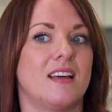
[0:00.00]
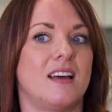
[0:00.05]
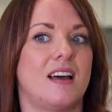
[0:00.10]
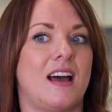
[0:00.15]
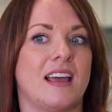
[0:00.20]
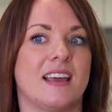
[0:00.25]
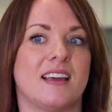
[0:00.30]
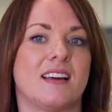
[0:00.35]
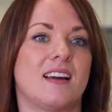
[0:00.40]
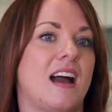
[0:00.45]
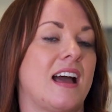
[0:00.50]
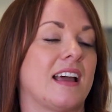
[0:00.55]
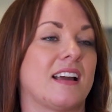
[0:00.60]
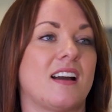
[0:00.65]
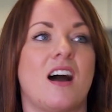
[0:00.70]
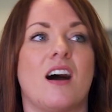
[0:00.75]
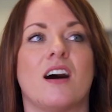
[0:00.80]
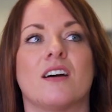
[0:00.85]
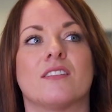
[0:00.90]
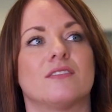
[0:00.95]
I
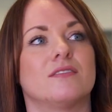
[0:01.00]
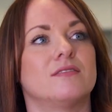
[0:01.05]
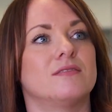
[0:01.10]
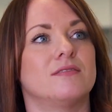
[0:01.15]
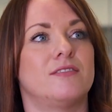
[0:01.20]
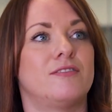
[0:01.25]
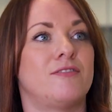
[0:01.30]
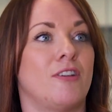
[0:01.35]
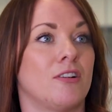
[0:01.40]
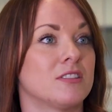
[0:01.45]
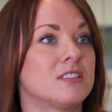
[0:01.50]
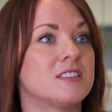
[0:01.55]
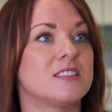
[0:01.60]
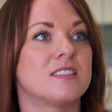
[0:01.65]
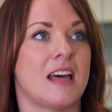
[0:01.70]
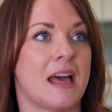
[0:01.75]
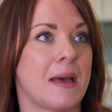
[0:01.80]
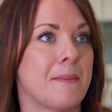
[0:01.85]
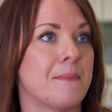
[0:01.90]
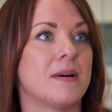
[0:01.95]
can't fault
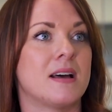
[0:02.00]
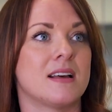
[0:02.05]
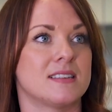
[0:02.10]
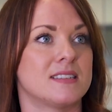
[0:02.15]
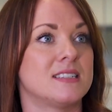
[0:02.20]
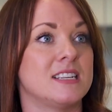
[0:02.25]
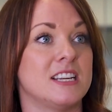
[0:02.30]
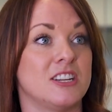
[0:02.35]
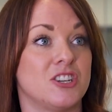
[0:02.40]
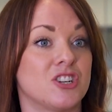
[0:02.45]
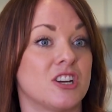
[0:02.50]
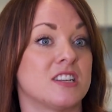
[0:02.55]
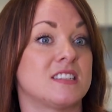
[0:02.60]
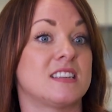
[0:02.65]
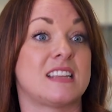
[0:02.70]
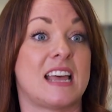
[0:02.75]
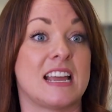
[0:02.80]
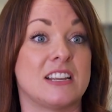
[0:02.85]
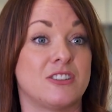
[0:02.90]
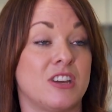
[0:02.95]
them as teachers,
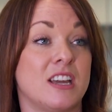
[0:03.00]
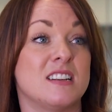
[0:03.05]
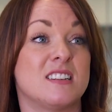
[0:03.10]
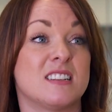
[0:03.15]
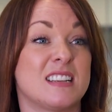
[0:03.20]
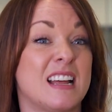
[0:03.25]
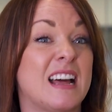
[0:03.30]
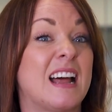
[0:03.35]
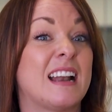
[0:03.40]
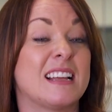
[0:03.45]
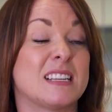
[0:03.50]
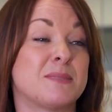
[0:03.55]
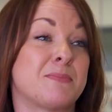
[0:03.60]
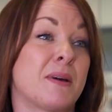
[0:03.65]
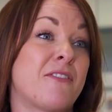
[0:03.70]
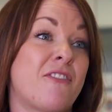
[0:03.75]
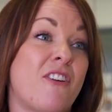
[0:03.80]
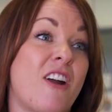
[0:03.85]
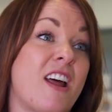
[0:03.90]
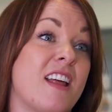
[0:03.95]
as educators, and as
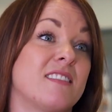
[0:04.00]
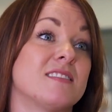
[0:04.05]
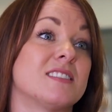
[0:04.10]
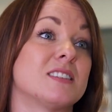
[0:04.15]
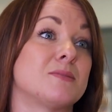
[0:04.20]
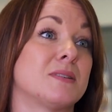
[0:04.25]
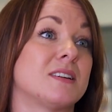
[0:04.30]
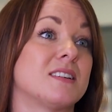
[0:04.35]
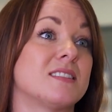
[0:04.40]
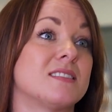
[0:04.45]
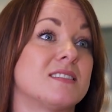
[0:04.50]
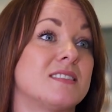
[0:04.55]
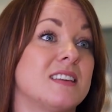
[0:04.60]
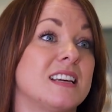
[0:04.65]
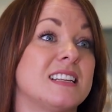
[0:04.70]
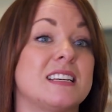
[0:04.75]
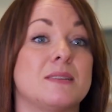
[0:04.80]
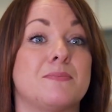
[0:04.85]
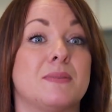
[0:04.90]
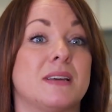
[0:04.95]
my friends, because
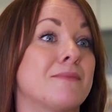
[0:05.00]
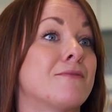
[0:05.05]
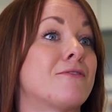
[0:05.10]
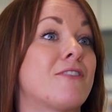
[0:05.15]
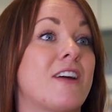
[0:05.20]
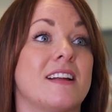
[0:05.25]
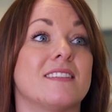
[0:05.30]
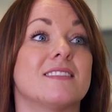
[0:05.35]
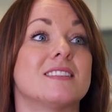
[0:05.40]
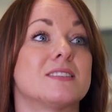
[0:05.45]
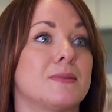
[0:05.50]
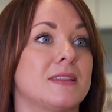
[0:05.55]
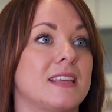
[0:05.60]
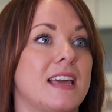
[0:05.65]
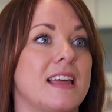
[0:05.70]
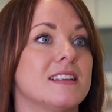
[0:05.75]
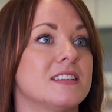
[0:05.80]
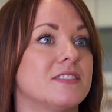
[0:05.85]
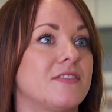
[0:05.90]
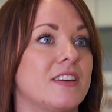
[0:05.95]
they did become friends by the
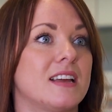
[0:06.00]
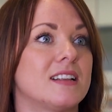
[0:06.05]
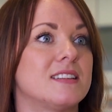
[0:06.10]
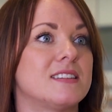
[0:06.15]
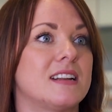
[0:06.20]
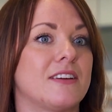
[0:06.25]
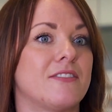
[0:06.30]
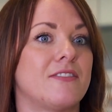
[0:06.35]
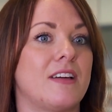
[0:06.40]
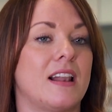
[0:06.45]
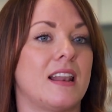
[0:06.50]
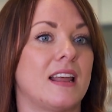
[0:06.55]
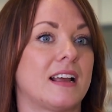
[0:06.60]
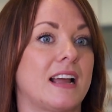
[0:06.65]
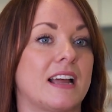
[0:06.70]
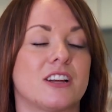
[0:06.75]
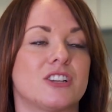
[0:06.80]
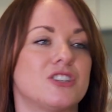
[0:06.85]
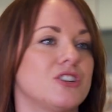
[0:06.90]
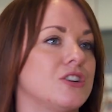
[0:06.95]
end of it, and I felt like
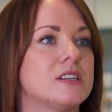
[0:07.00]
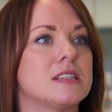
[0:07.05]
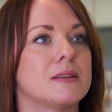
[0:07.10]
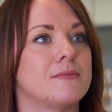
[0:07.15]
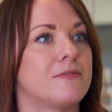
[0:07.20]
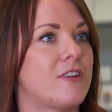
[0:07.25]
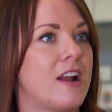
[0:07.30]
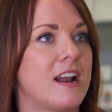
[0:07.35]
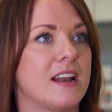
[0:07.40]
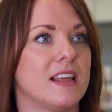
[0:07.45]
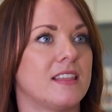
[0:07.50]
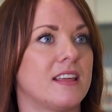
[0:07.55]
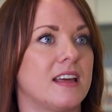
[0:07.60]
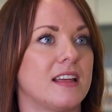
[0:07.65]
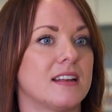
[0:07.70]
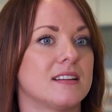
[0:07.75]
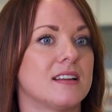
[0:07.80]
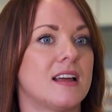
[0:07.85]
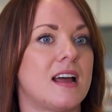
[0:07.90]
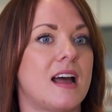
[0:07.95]
I could turn to them for anything,